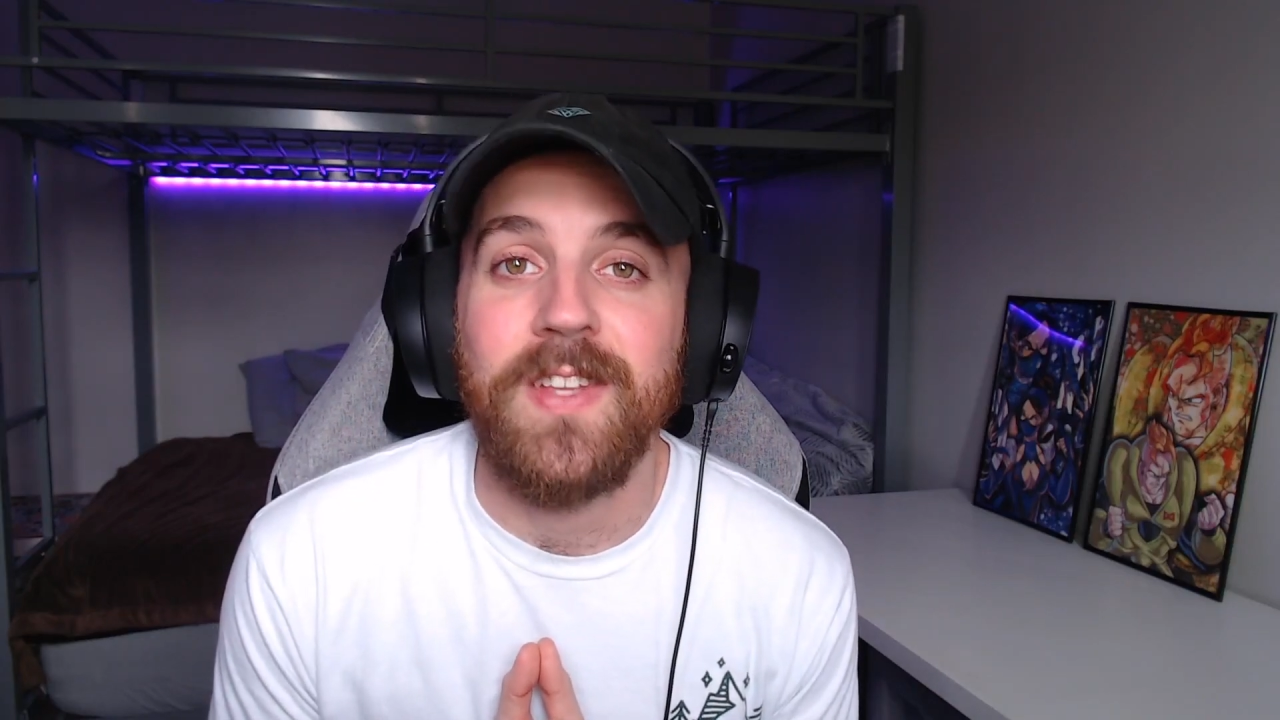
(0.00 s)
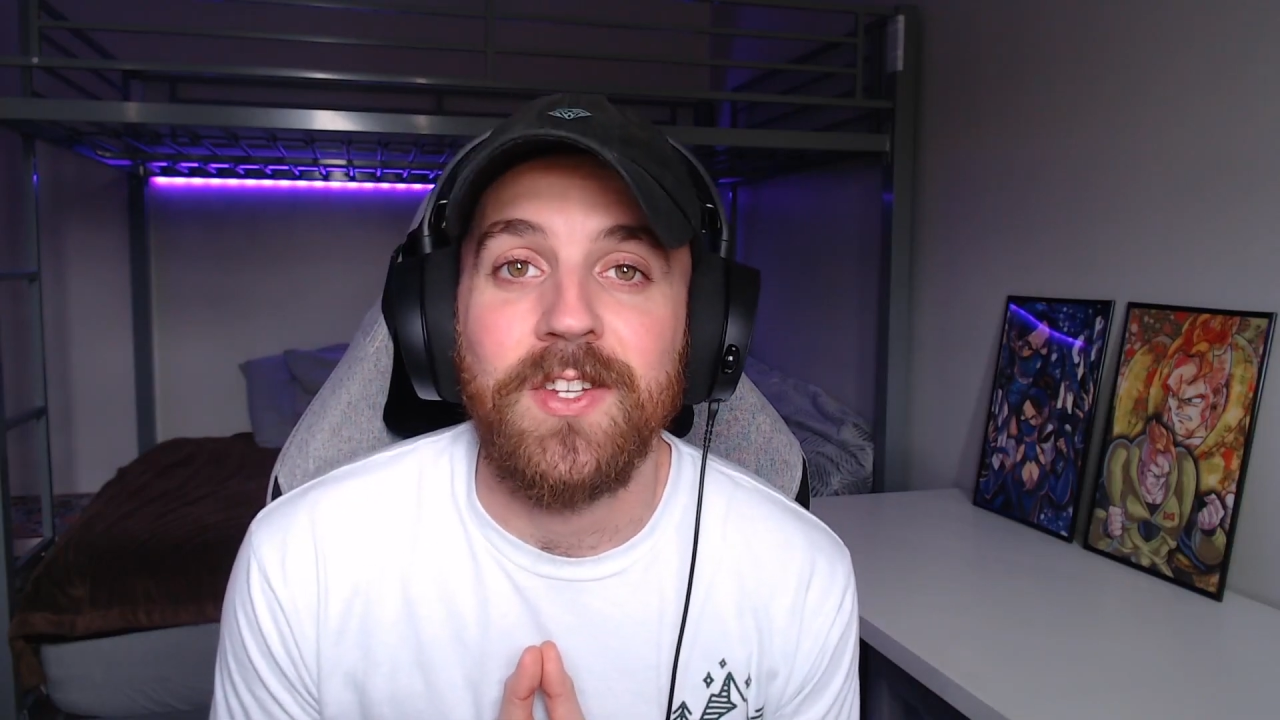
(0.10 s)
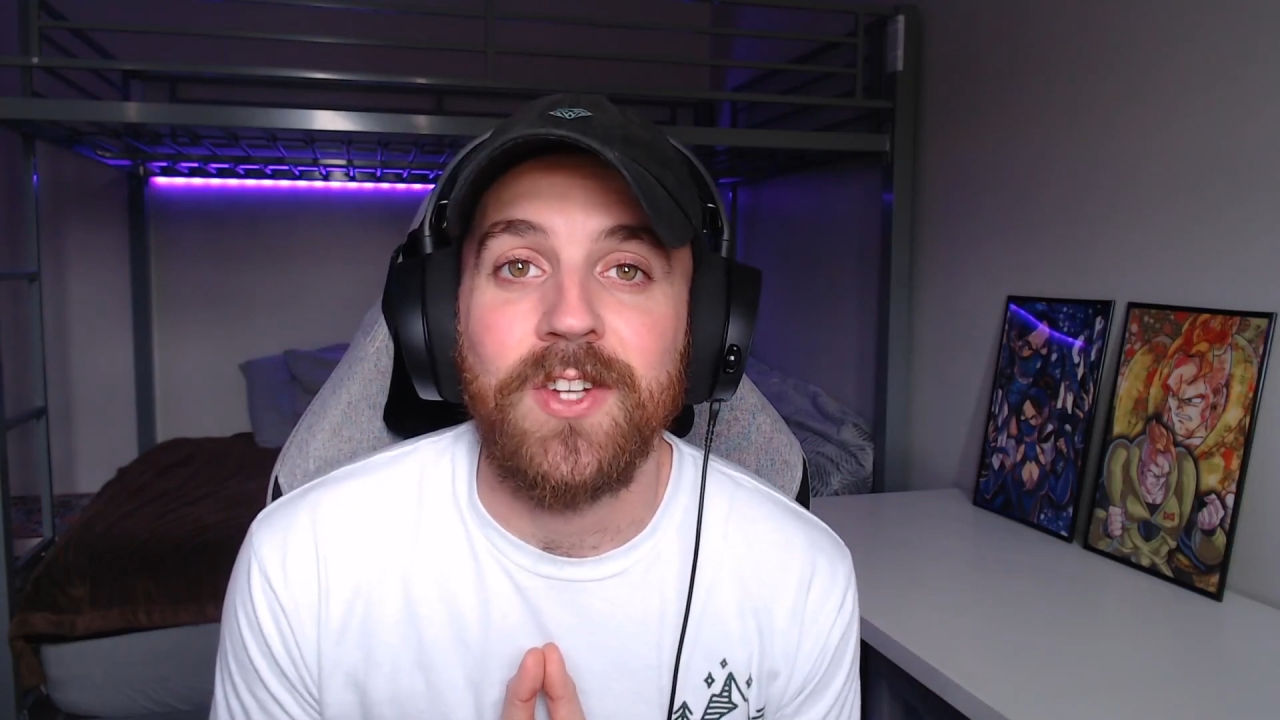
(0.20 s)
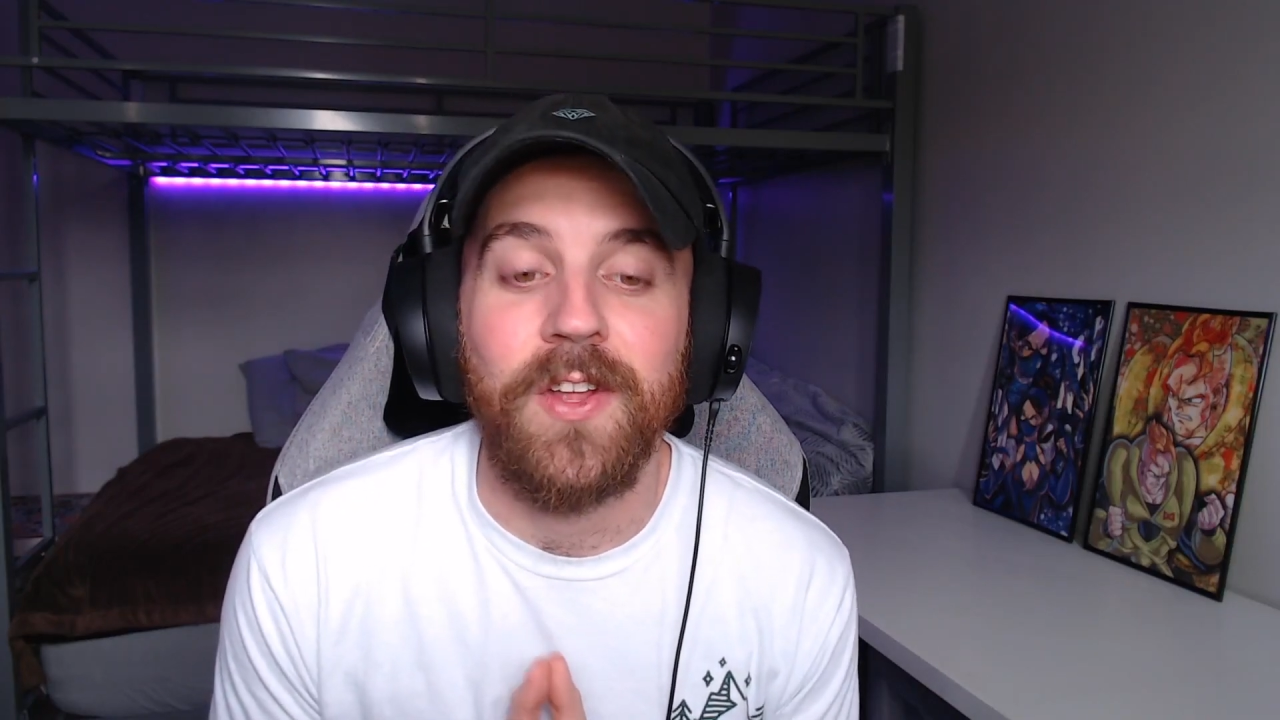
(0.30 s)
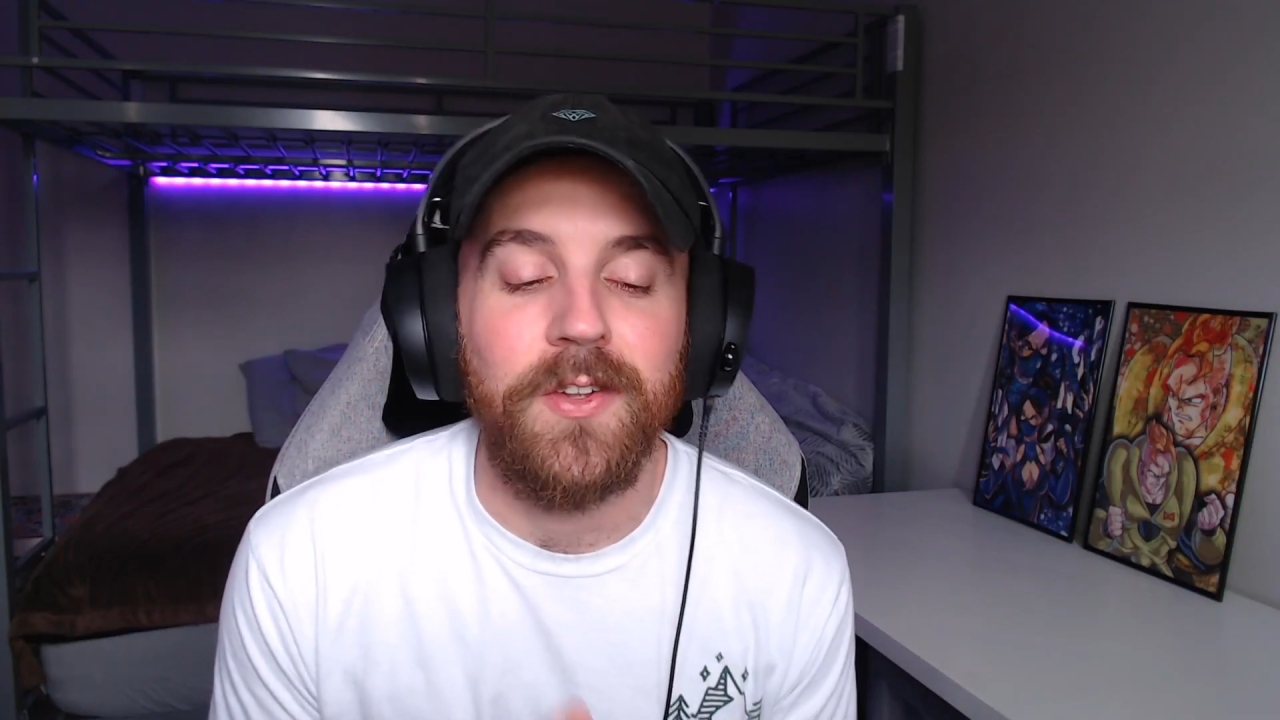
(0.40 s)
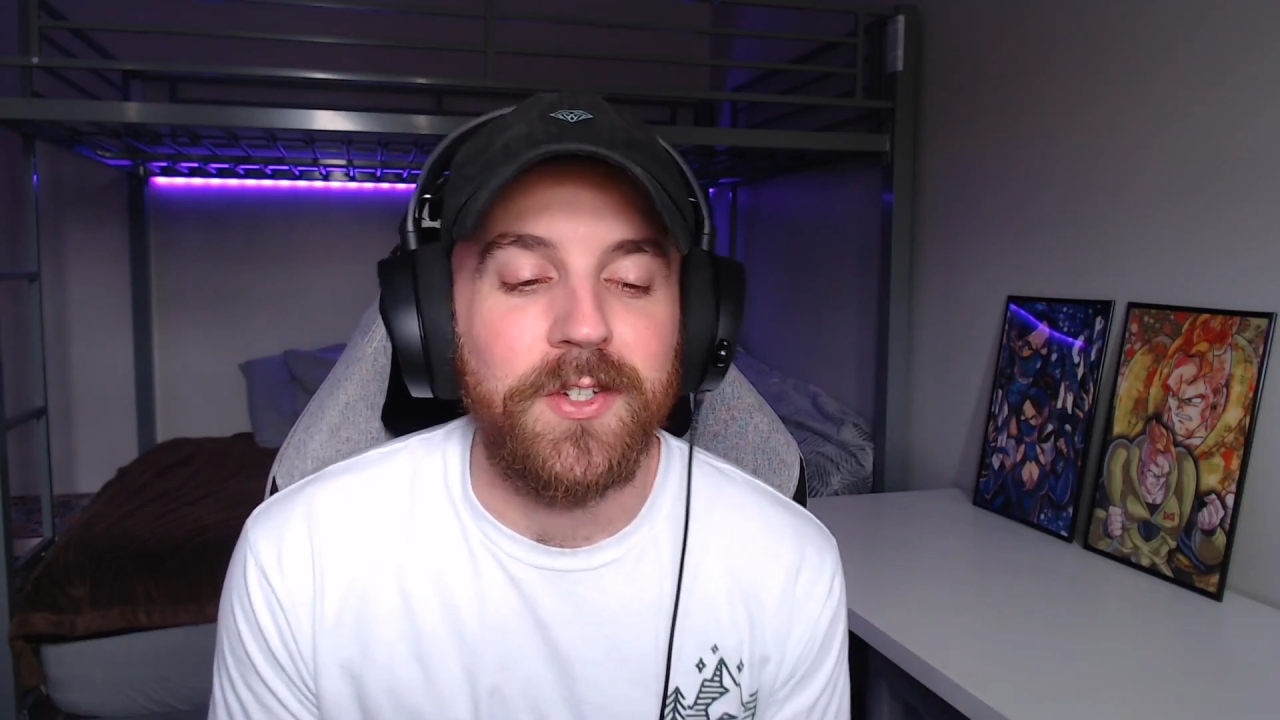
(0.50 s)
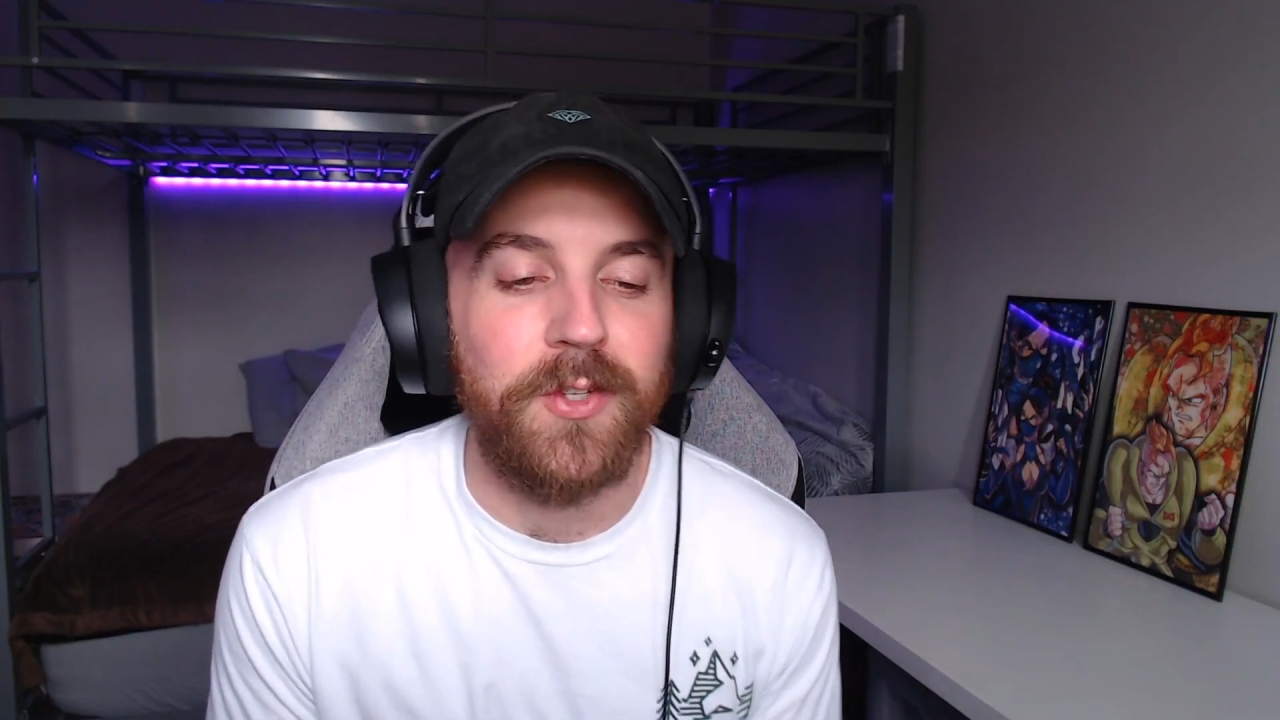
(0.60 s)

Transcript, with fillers: each other